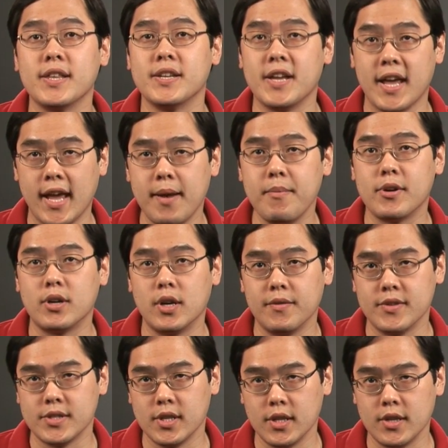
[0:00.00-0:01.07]
the diameter
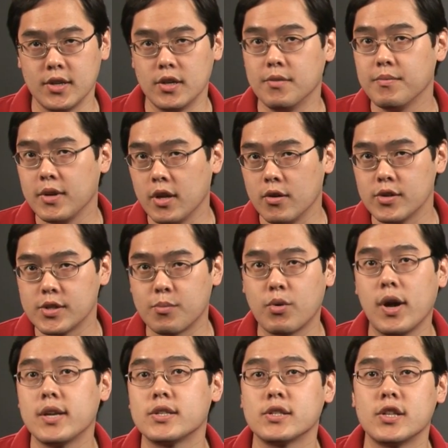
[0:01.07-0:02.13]
of a cylinder, here's the
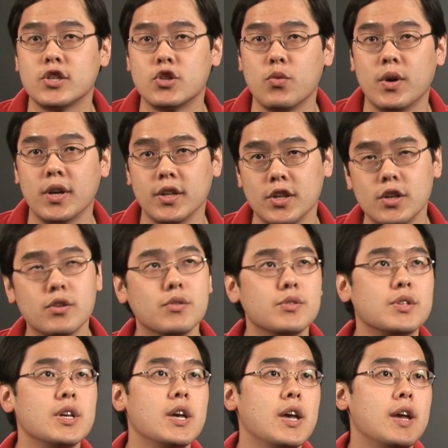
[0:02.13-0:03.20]
process that you want to use.